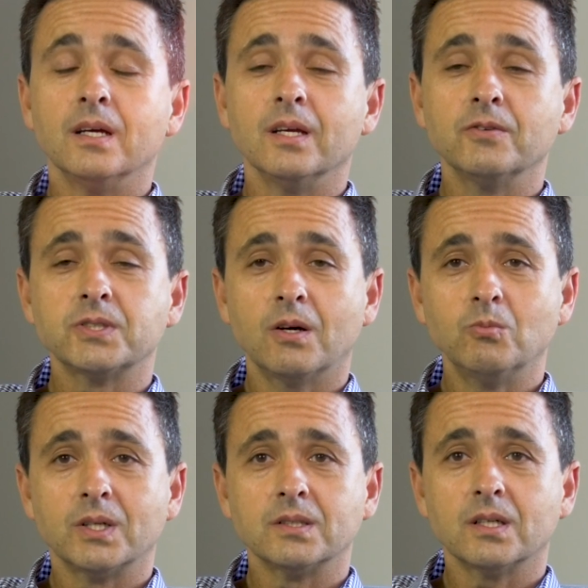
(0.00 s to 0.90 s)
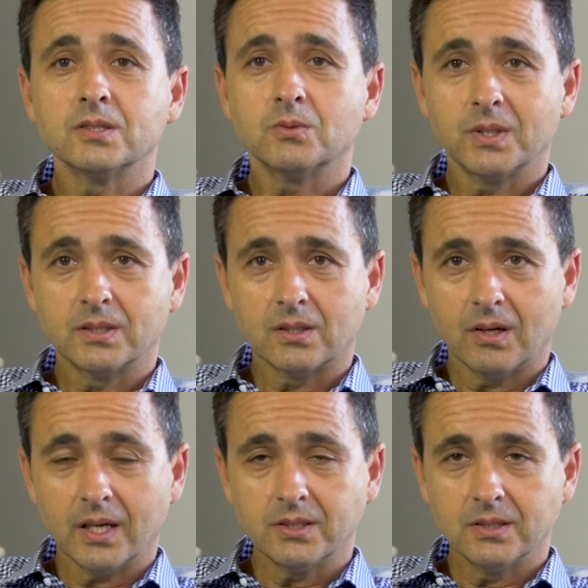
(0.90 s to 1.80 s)
If someone doesn't want the
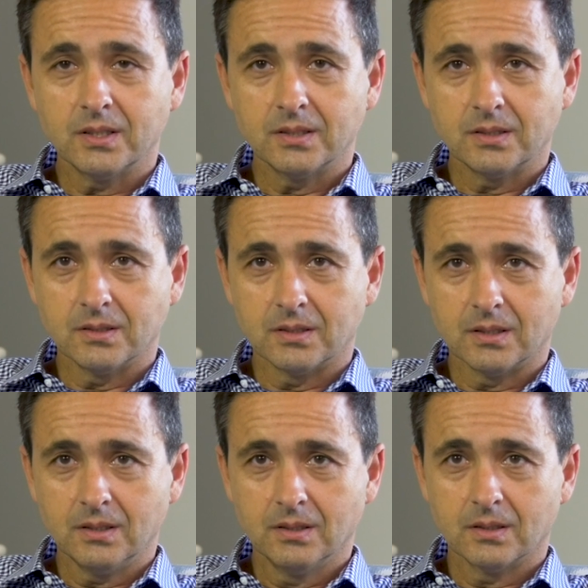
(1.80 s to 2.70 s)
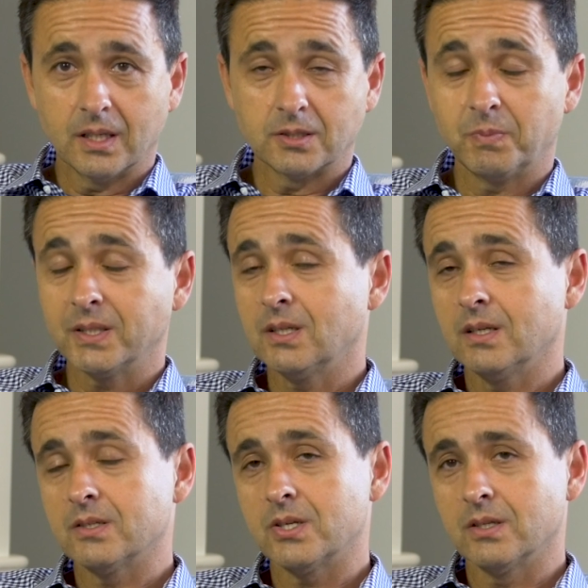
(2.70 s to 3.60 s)
collection agency,
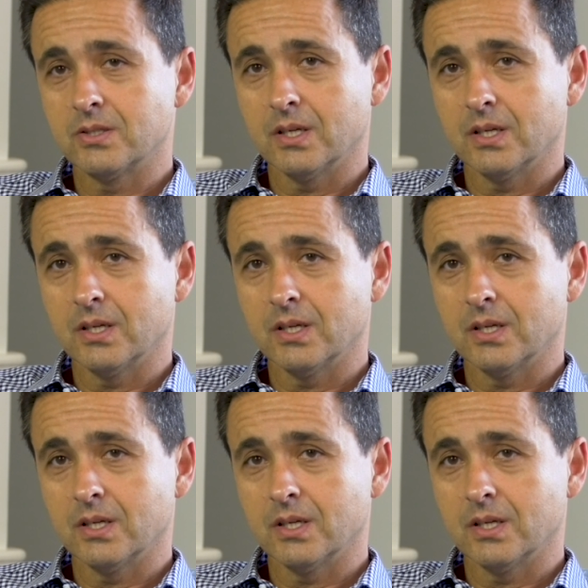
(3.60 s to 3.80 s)
especially a sales